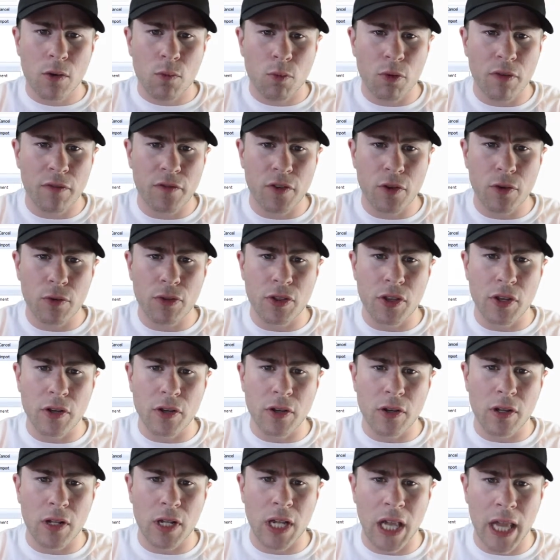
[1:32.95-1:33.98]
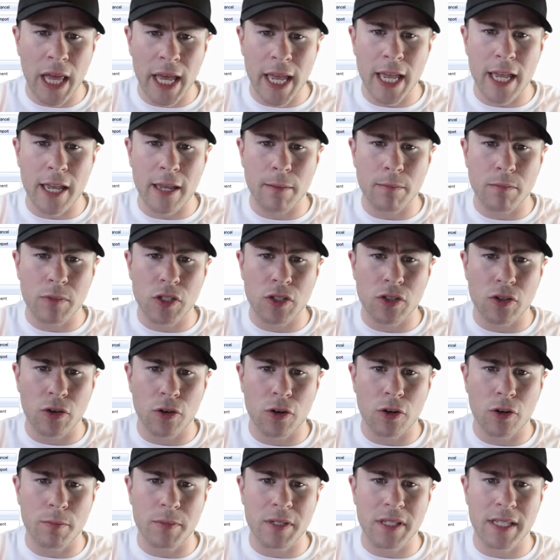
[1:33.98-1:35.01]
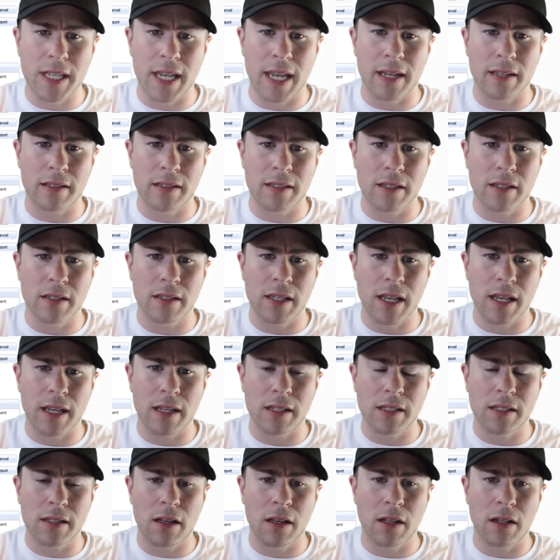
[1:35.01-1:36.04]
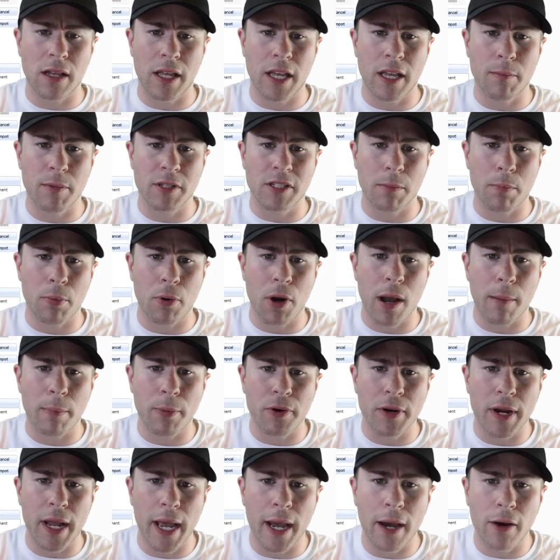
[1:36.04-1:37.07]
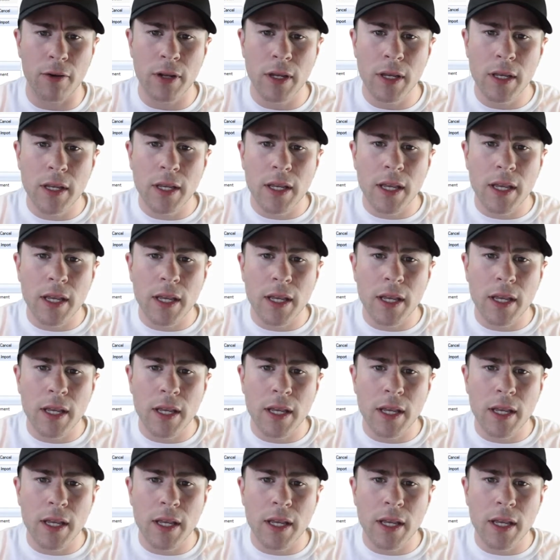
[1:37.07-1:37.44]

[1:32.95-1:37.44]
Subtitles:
reviewed the claim circumstances, I guess claim is a proper noun,